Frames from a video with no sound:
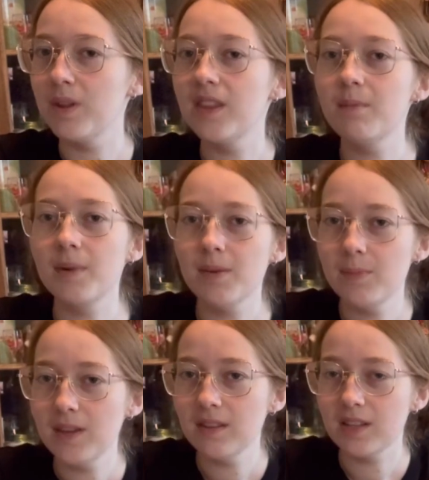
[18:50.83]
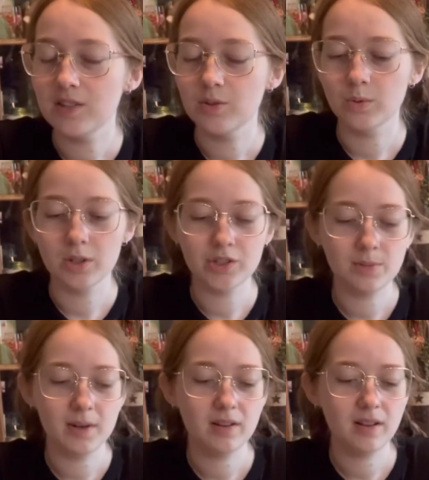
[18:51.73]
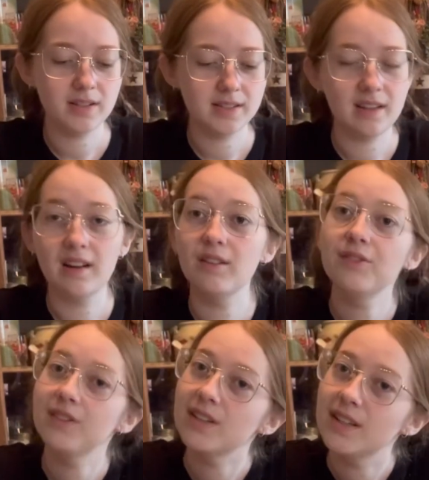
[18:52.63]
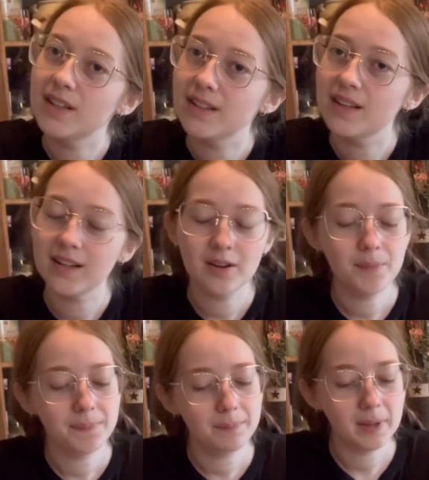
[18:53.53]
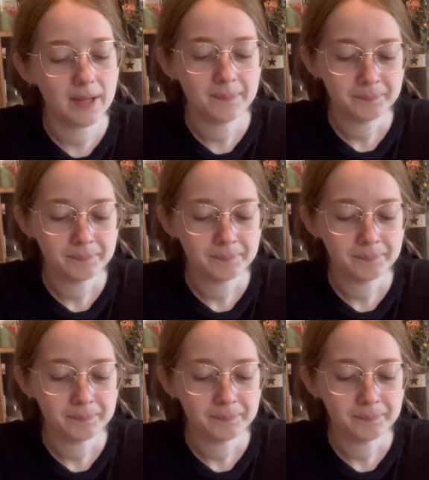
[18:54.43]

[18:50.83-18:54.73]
They might be in like storage in my closet, and I don't feel like getting that out. But